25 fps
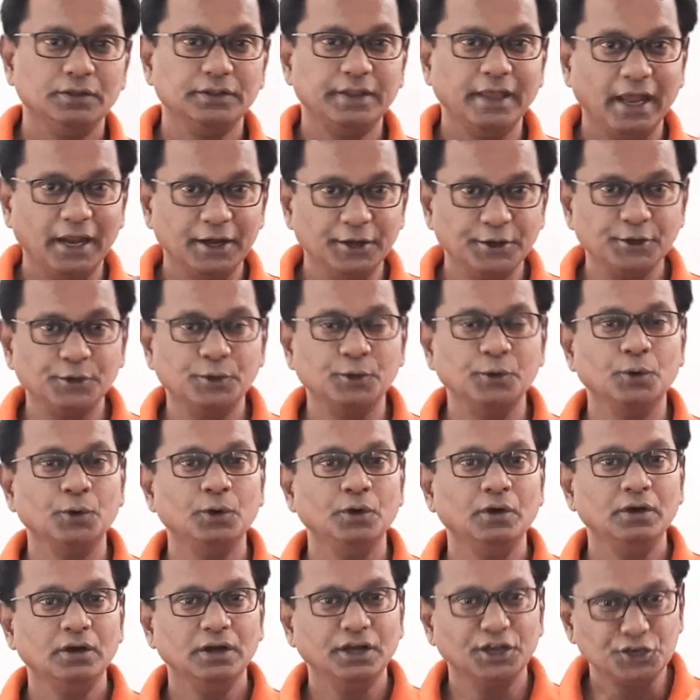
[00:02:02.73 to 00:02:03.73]
they
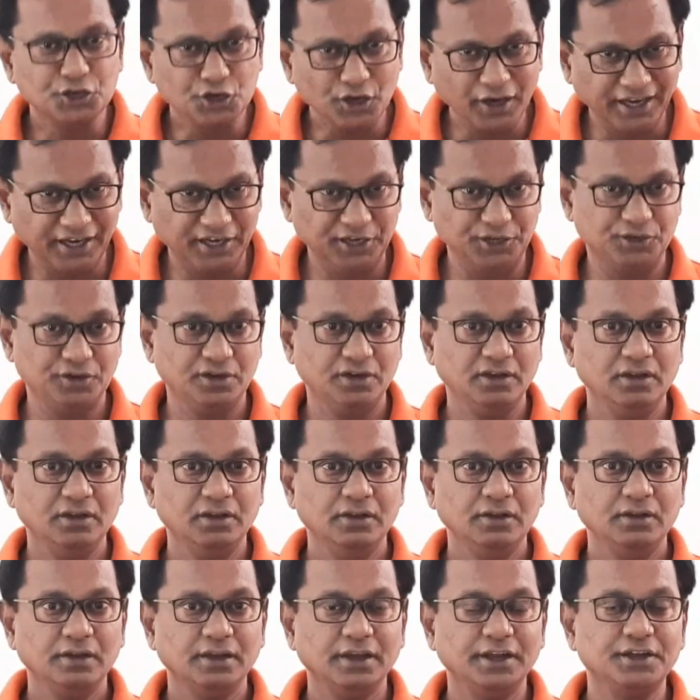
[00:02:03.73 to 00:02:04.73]
undergo a
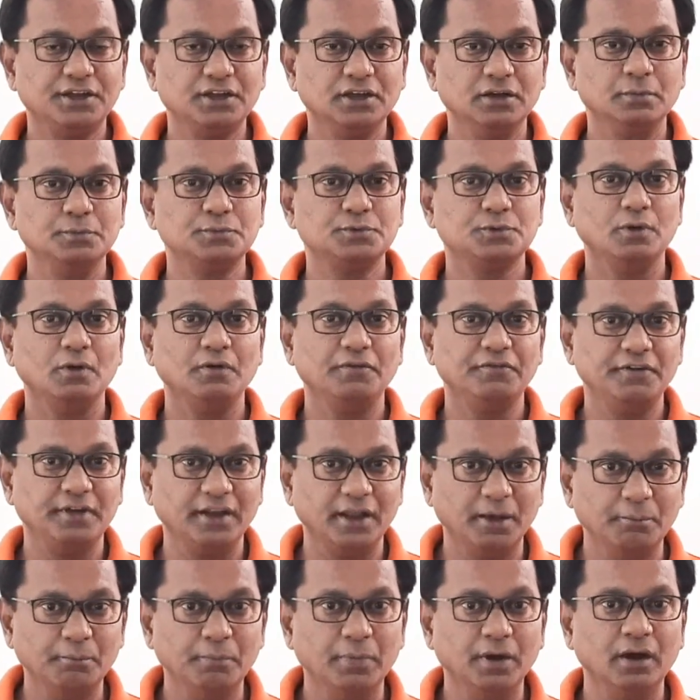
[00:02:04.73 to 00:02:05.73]
change in terms of
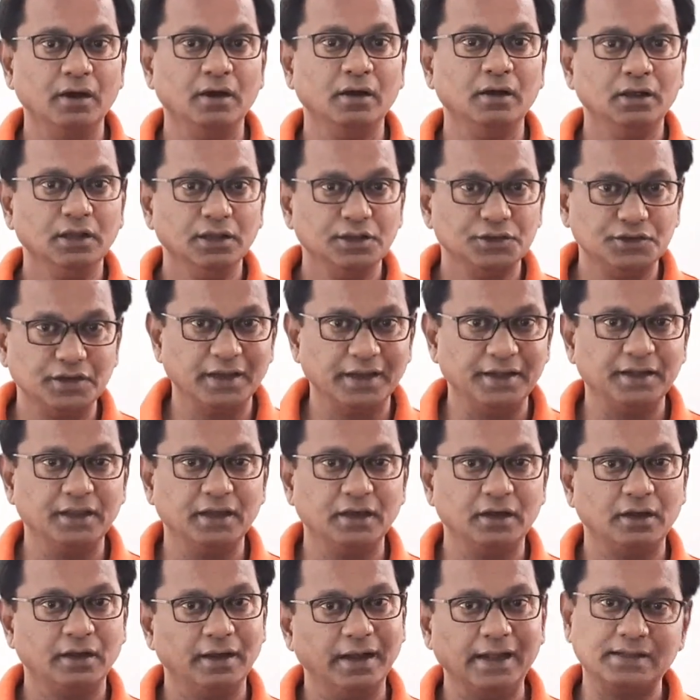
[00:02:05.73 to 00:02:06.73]
number,
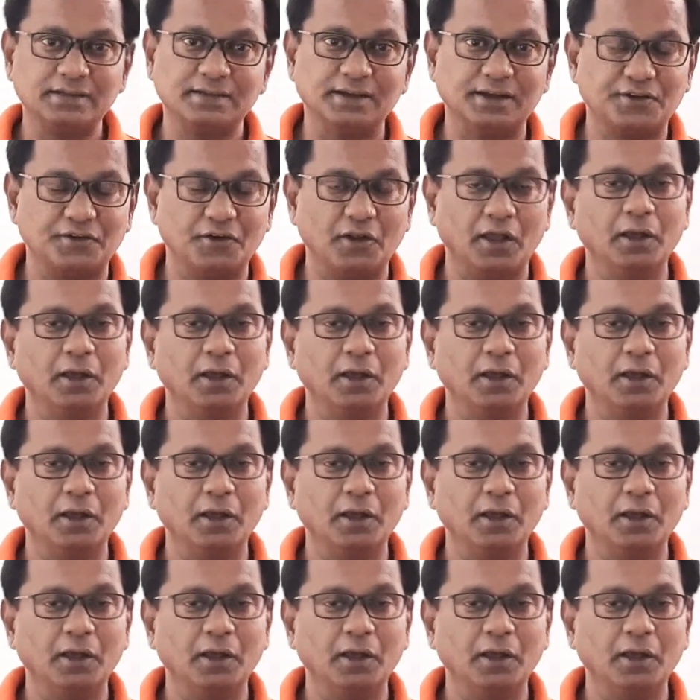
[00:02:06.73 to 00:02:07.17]
gender, etc.